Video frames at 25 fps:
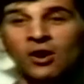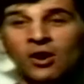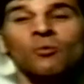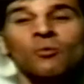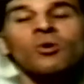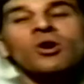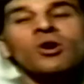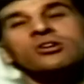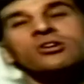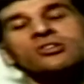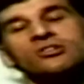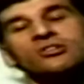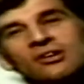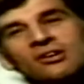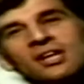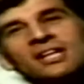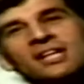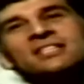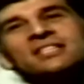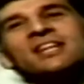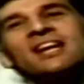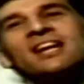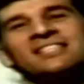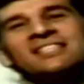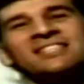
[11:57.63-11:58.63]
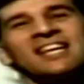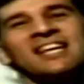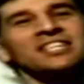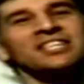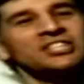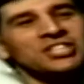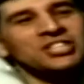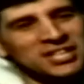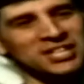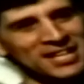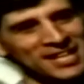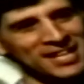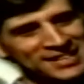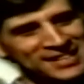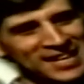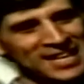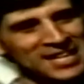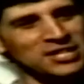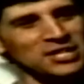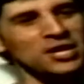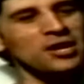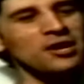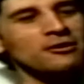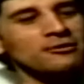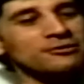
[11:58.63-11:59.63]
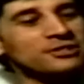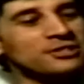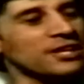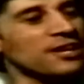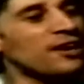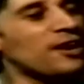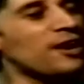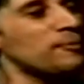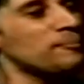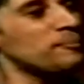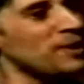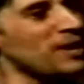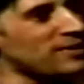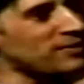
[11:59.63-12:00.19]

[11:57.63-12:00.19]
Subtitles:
Well, Croydonisation is a new term